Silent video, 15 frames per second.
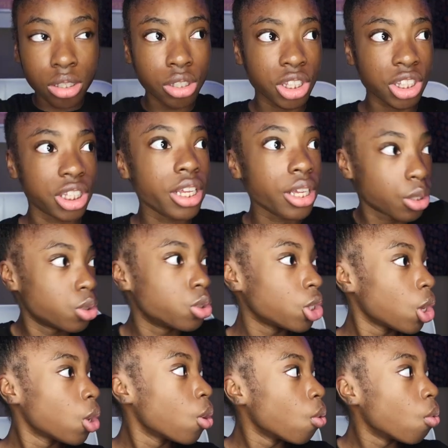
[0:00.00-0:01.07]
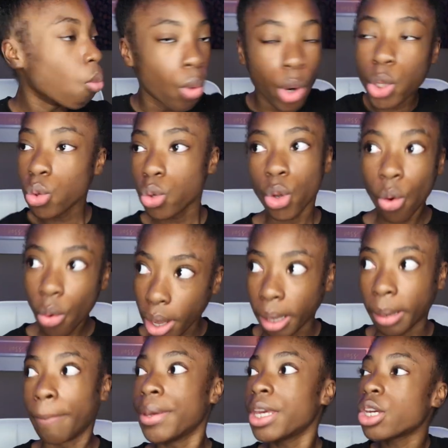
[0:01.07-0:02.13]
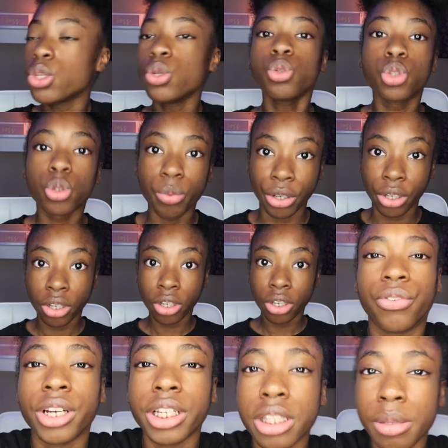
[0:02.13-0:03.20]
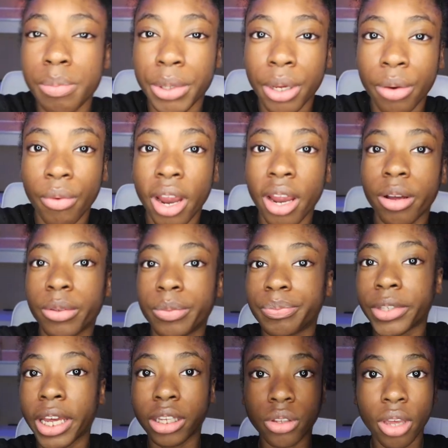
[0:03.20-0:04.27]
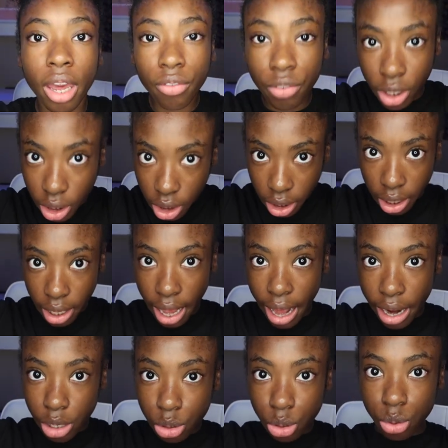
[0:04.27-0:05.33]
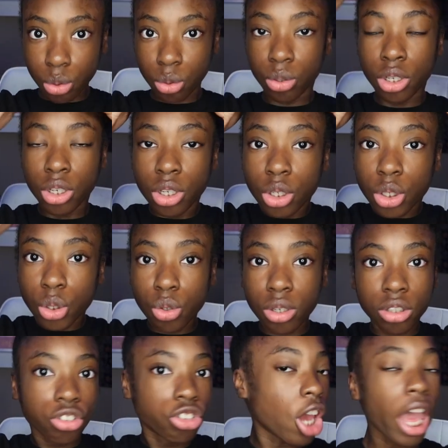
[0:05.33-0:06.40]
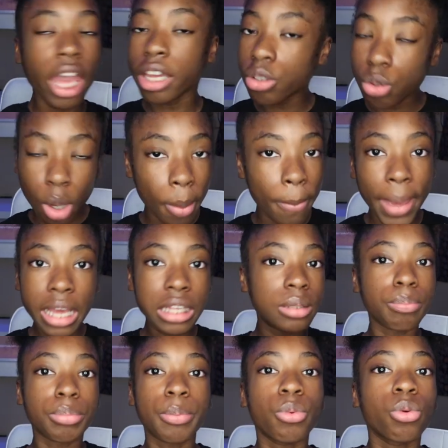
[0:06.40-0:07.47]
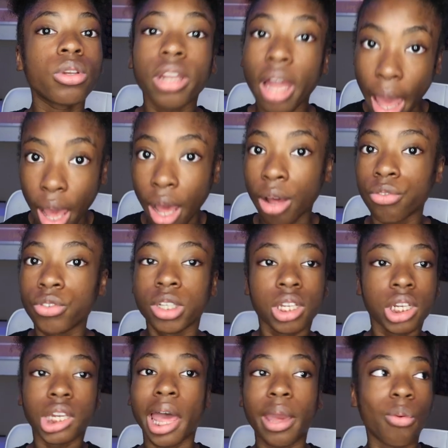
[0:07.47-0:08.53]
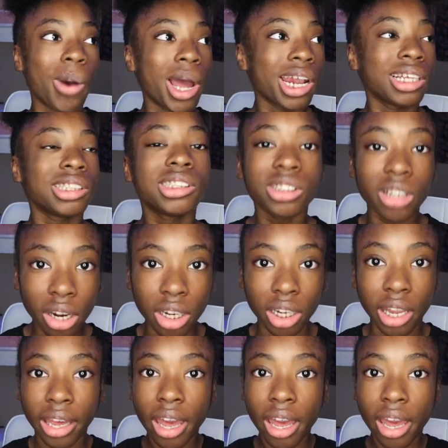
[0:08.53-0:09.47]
Sis, what are you doing? Be a YouTuber. Fun to be around. Like, you have a good attitude. You could change. You could make some people laugh. Like, why not start it?